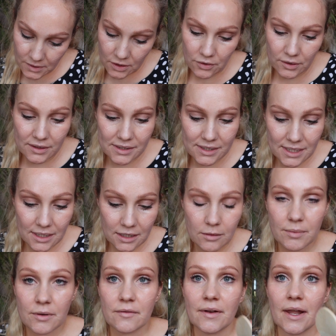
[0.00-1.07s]
You can see a little
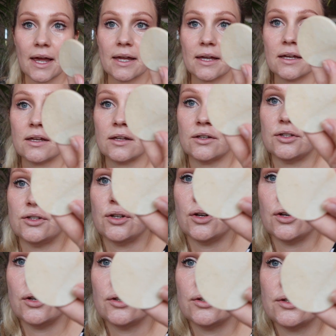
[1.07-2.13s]
bit of like
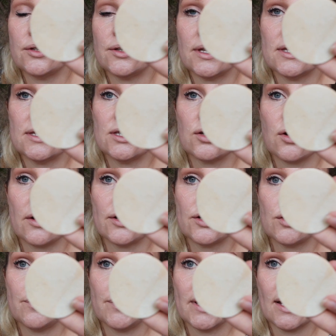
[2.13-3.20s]
dirt is starting
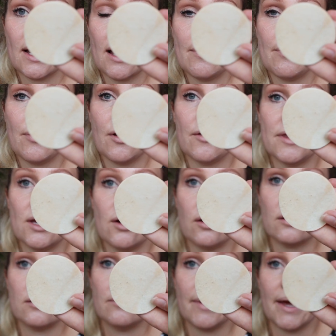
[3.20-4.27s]
to pick up on the
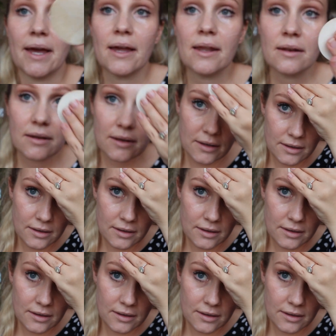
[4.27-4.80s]
cotton pad.